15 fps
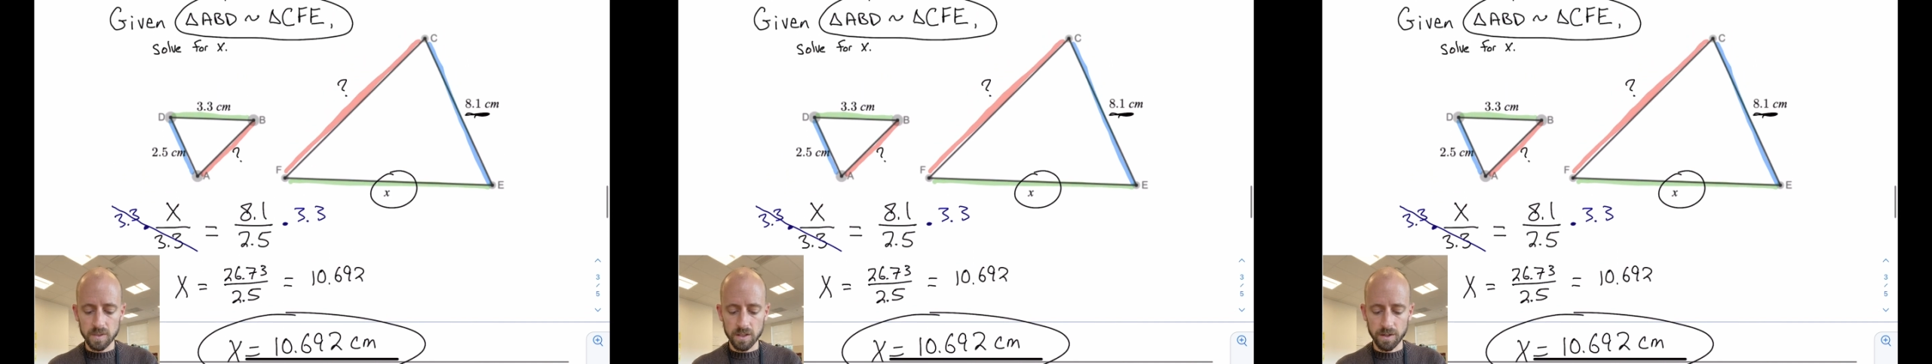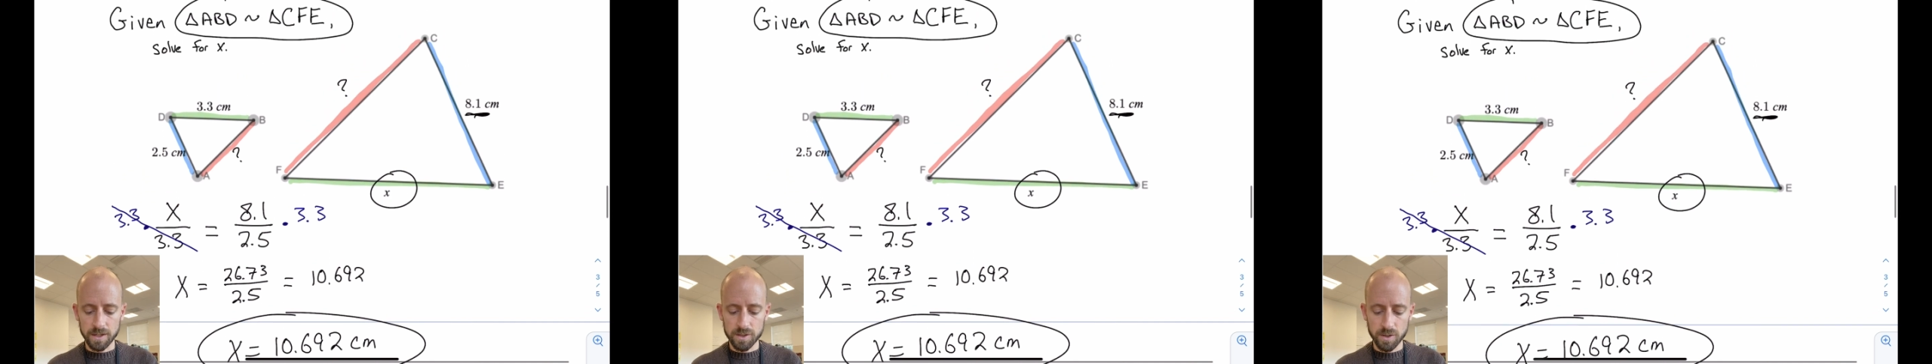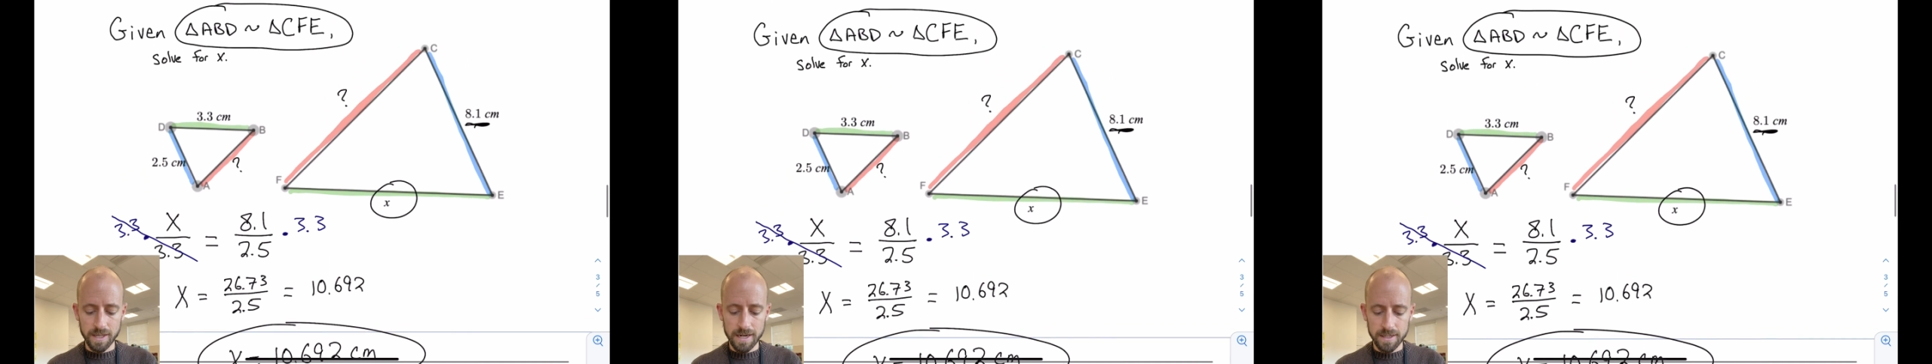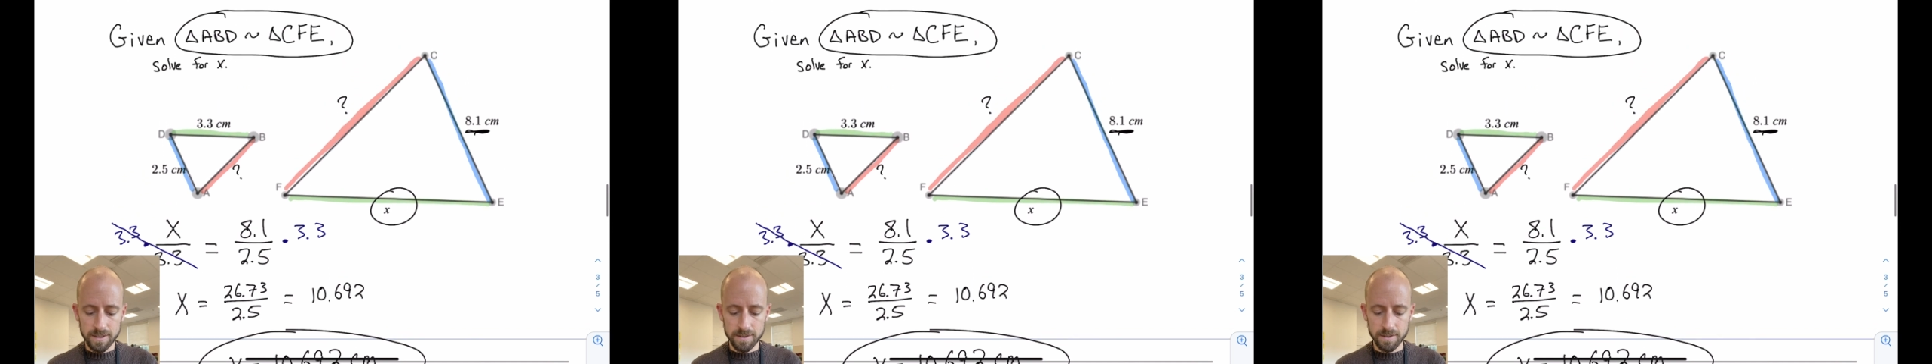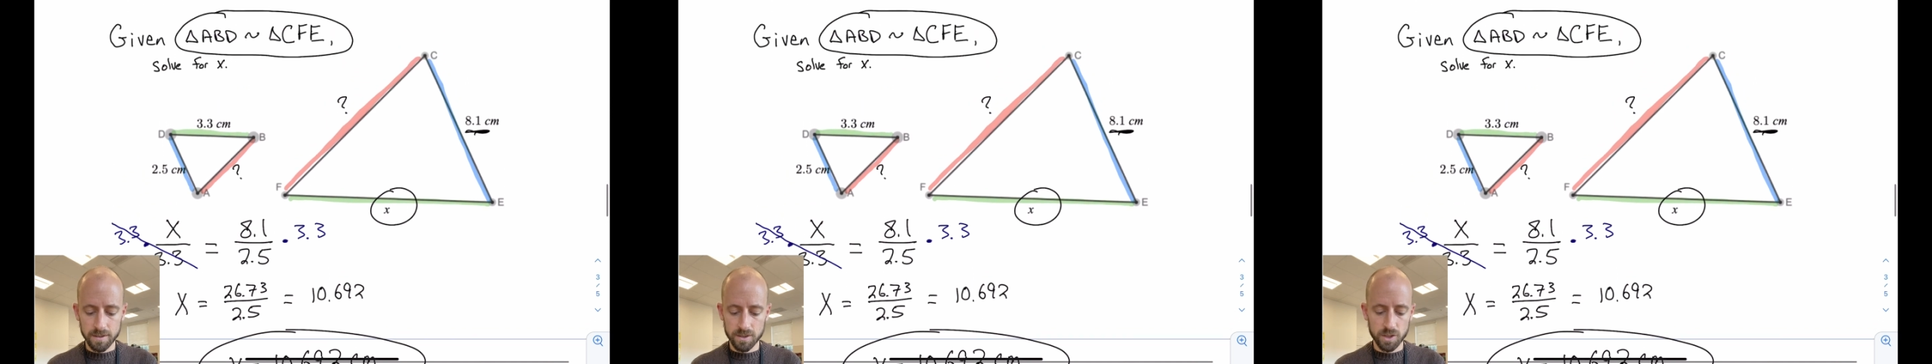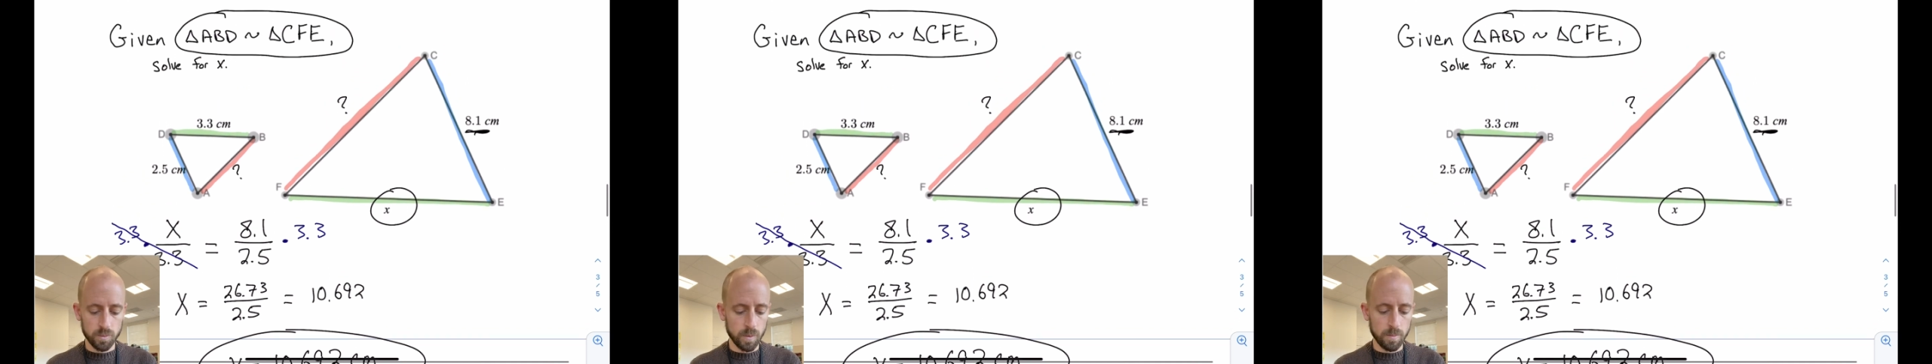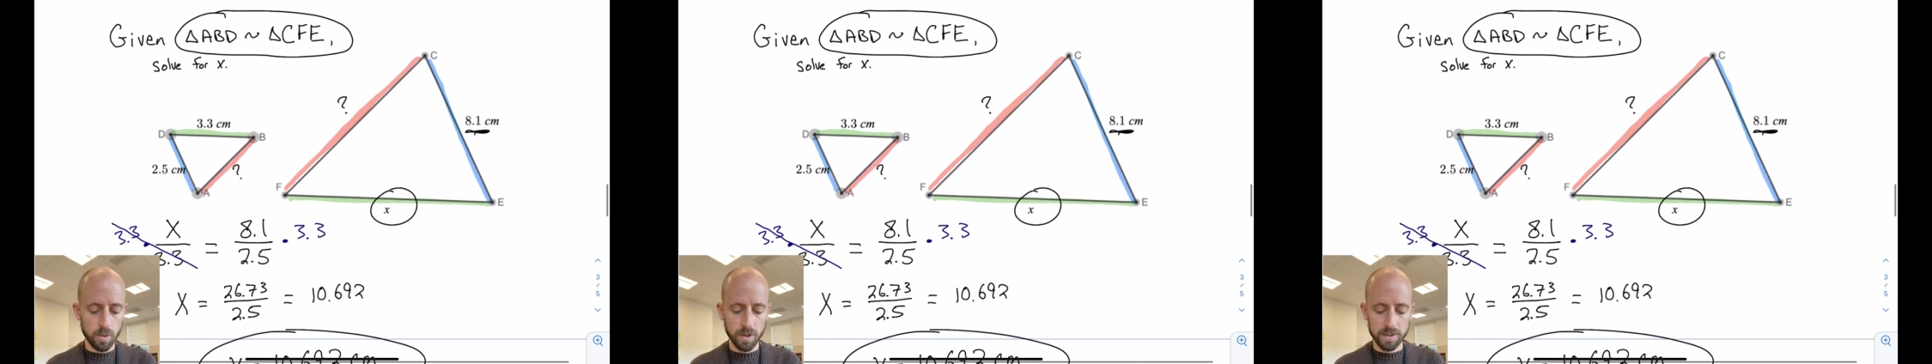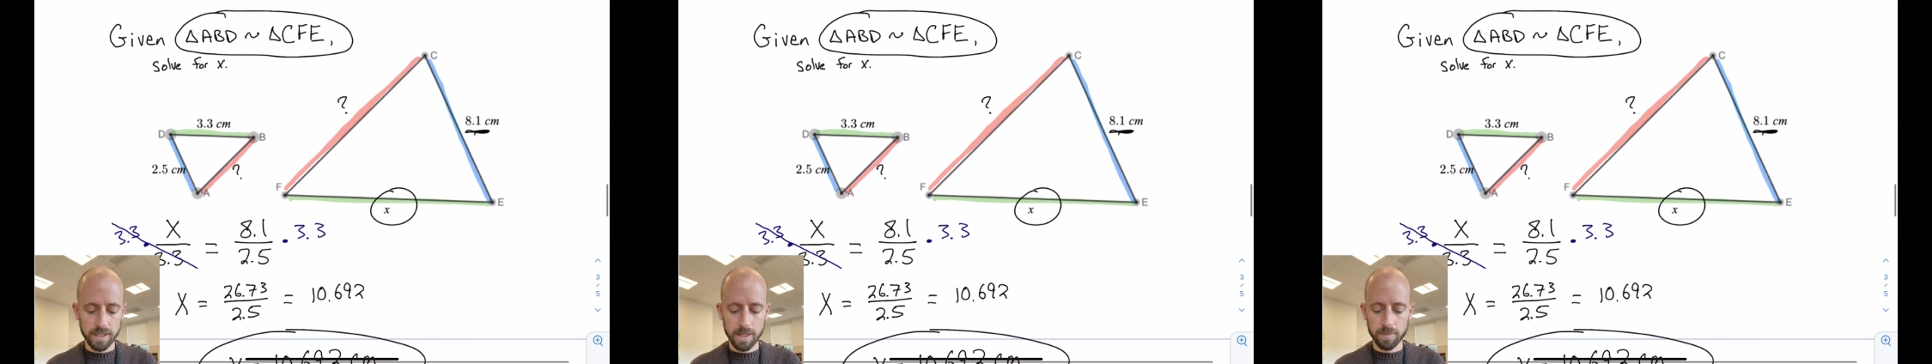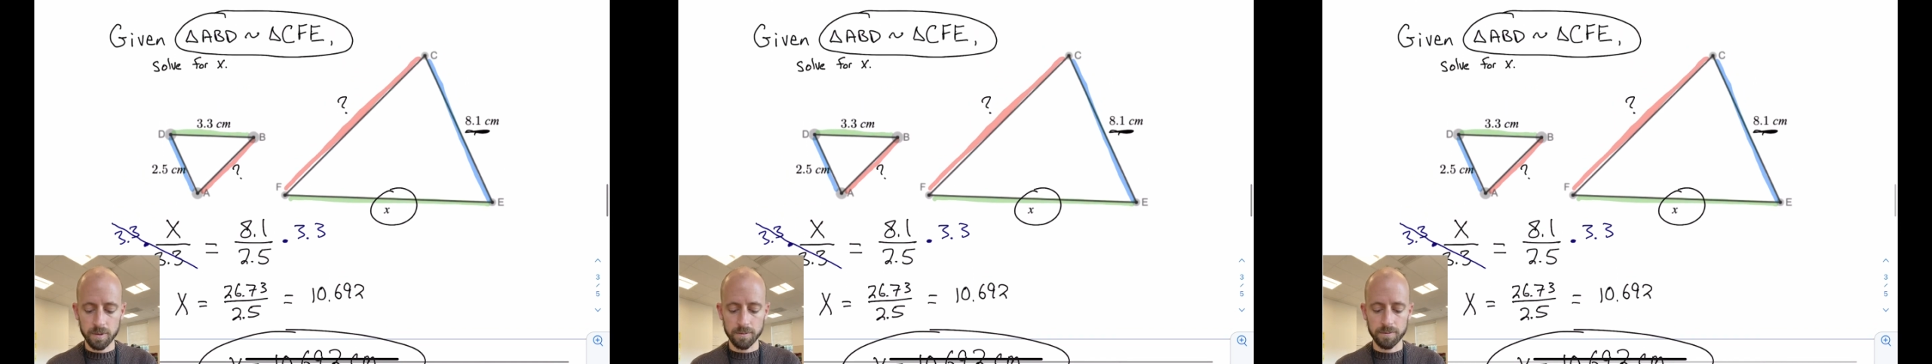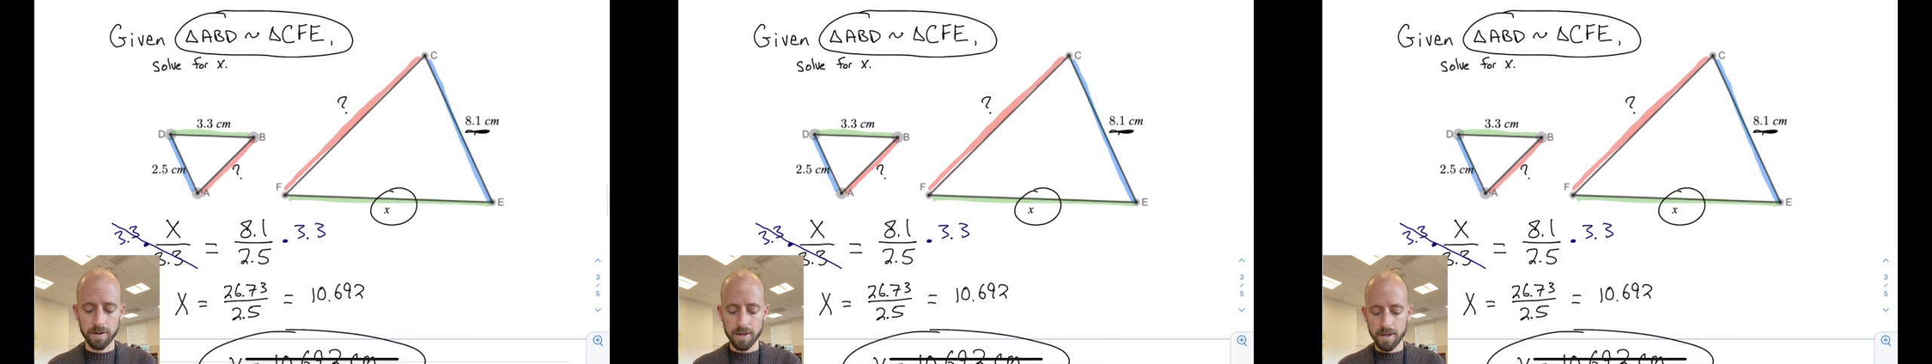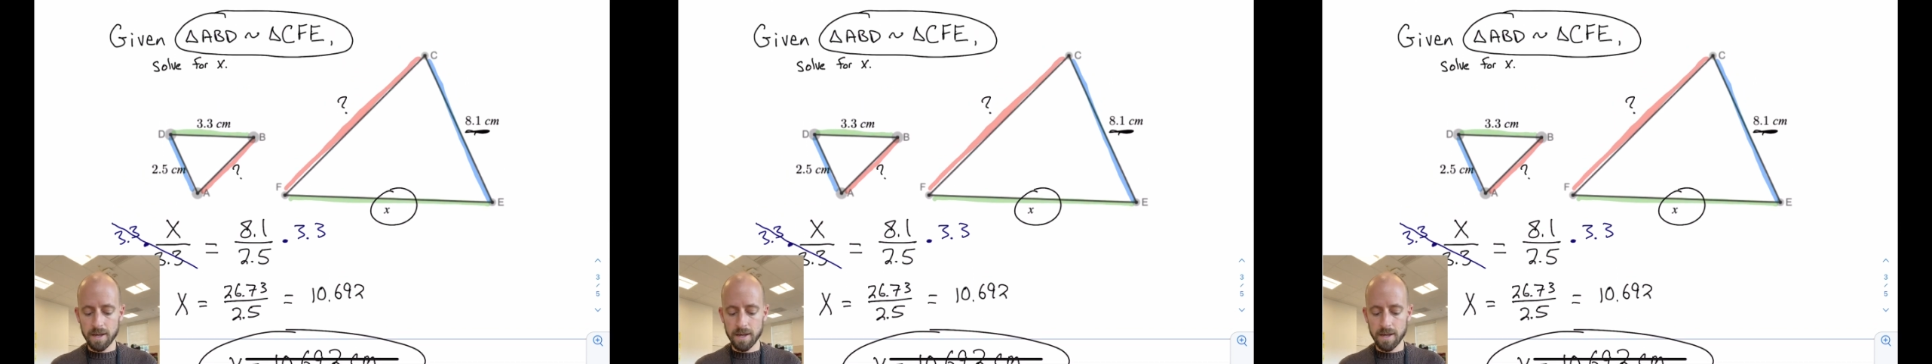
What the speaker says: All right, so that is just one more example of